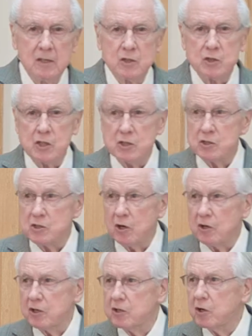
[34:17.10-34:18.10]
She
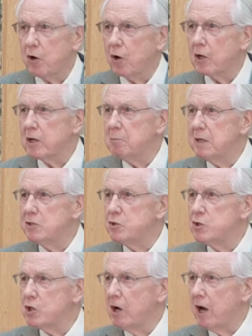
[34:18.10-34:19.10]
started calling me
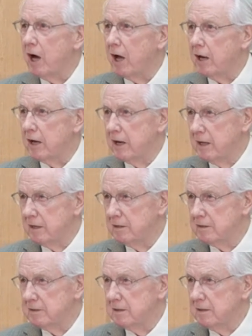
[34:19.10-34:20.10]
John
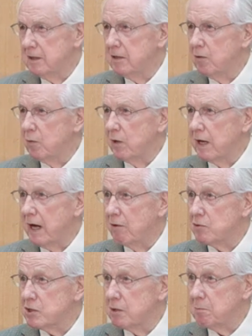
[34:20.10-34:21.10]
when I
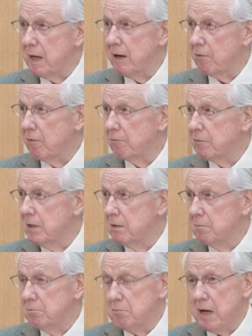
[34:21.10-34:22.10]
was about
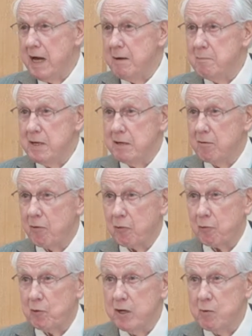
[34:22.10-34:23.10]
maybe
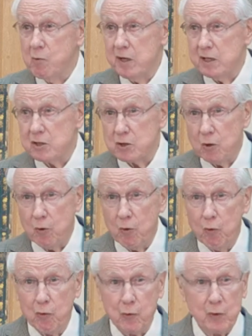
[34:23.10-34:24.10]
3 weeks
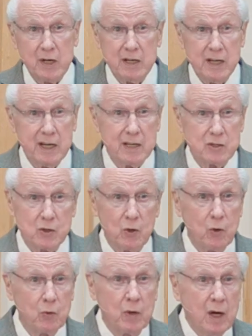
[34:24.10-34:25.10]
old, 3 days
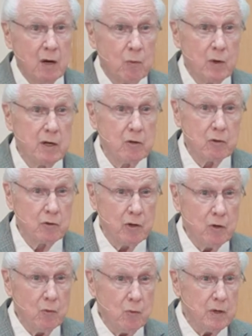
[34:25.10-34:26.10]
old. We don't
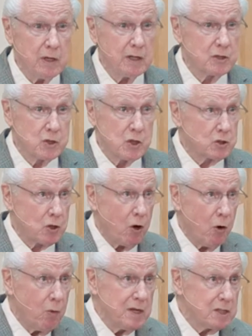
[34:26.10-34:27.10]
know when. It's just
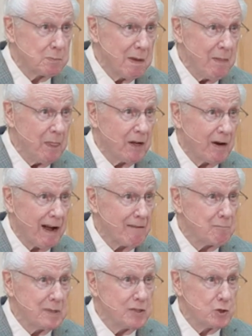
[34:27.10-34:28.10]
always been there.
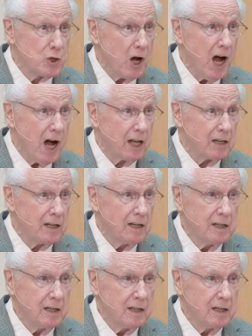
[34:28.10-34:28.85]
I've been John.